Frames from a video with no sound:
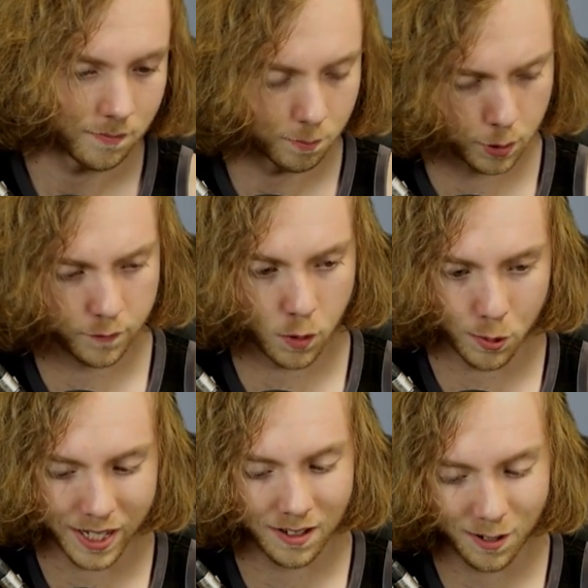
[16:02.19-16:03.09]
before we
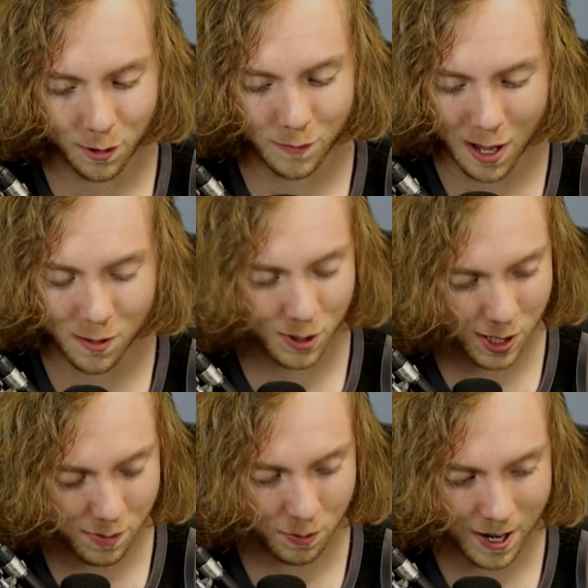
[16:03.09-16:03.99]
get another valuable
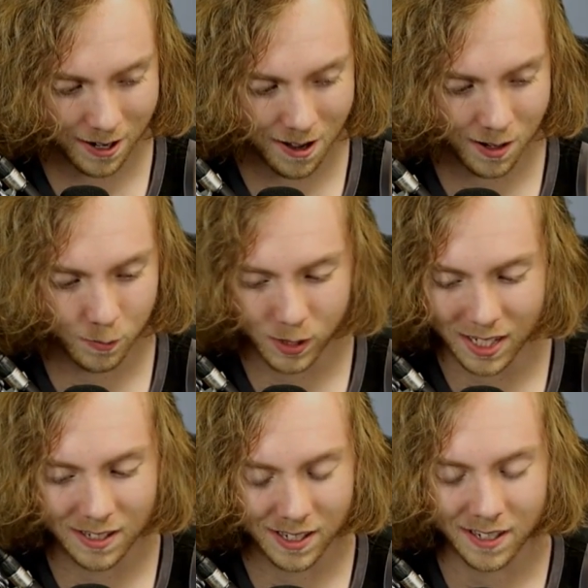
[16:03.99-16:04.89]
limit break on him. We need
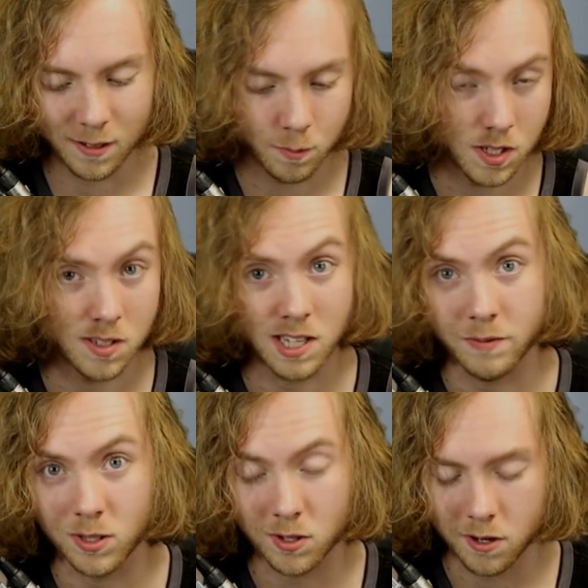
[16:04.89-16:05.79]
to get him to 7
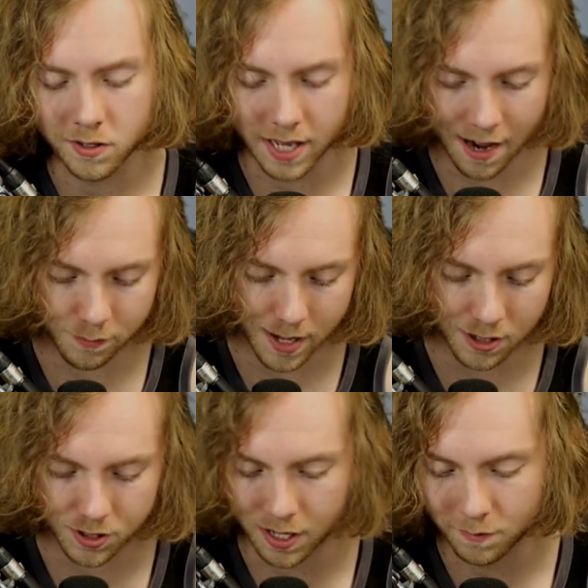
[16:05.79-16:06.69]
stars to have him
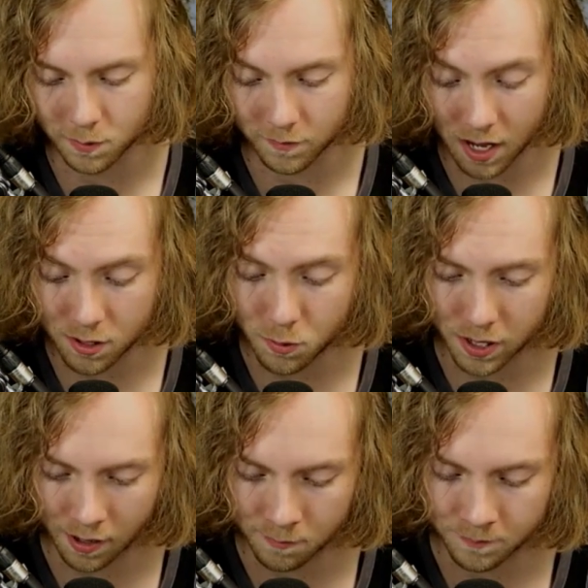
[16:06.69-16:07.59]
actually have some value
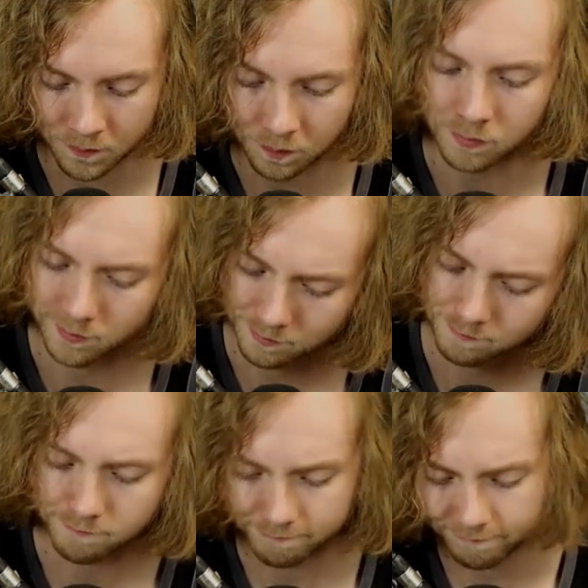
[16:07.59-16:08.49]
again.
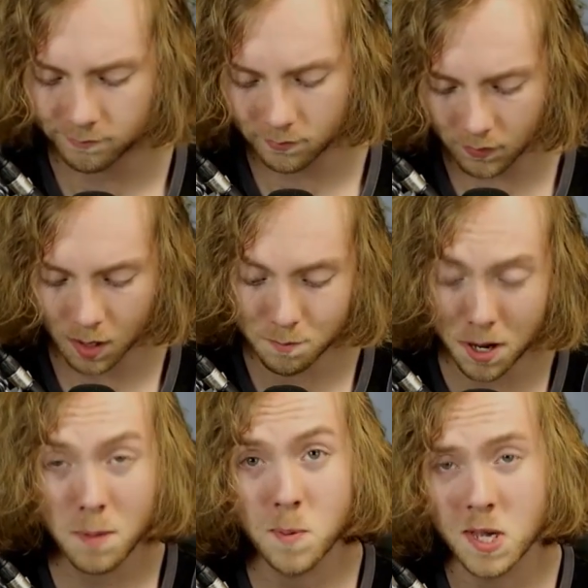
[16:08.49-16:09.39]

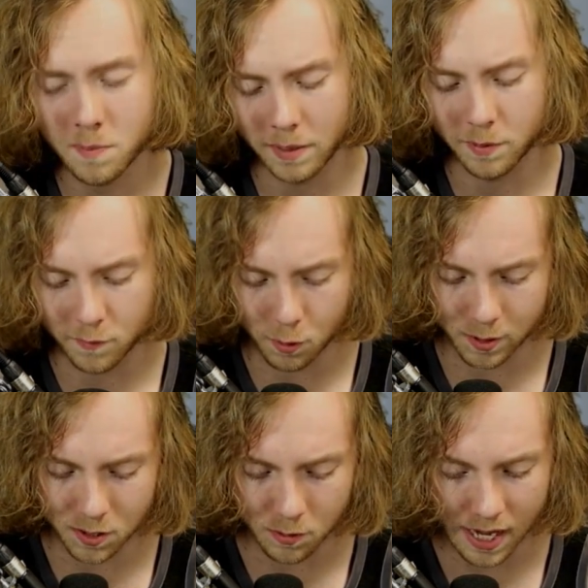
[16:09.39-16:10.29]
Might be a bit before we
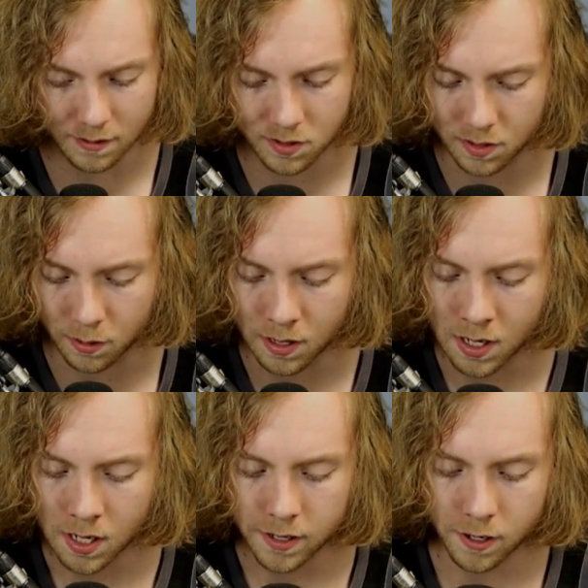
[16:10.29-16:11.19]
do that. So,
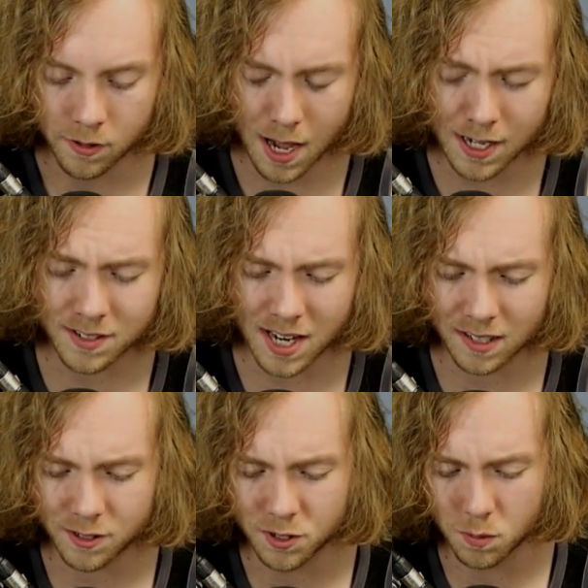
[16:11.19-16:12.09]
you know, not
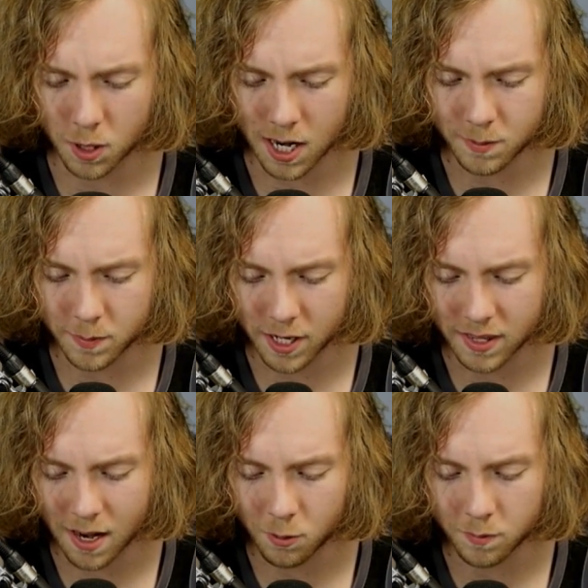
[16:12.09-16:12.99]
exactly super hyped about
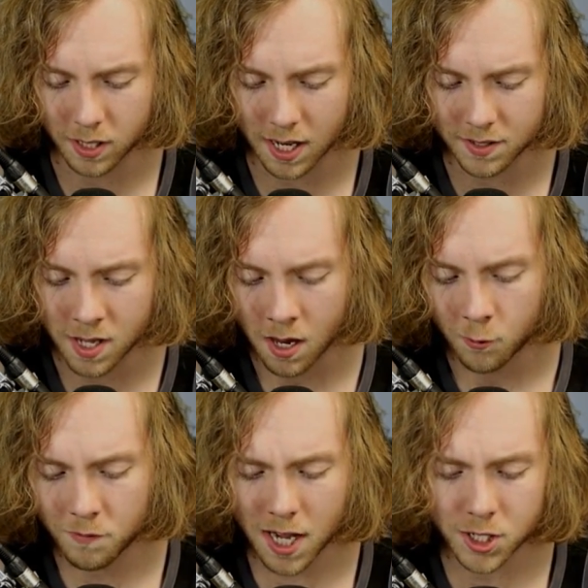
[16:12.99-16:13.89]
that one. But guys, we've
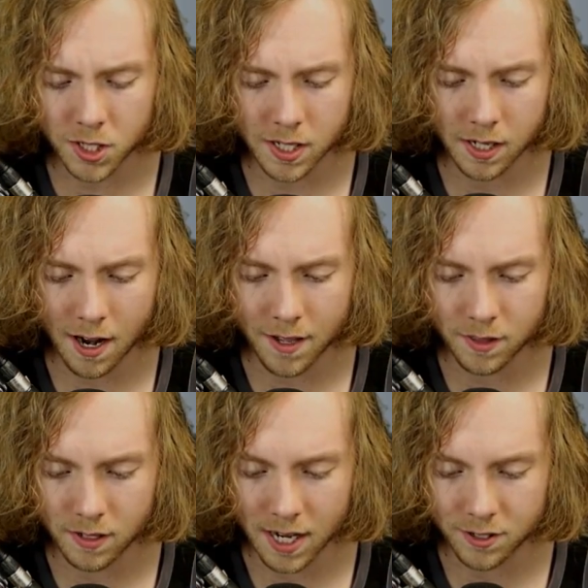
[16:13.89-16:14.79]
actually got the
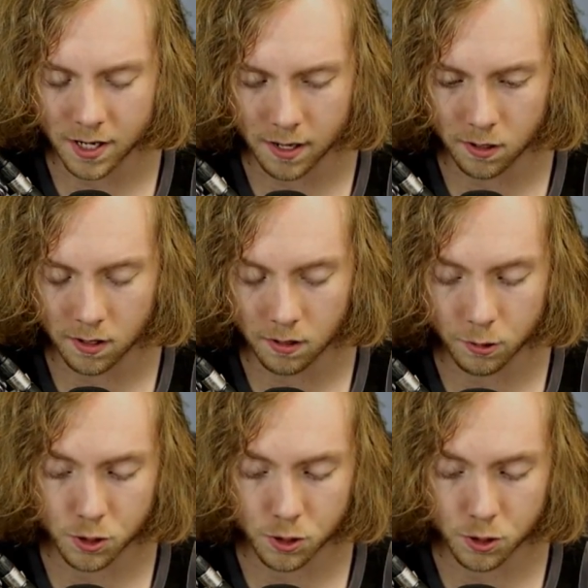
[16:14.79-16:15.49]
next Ultra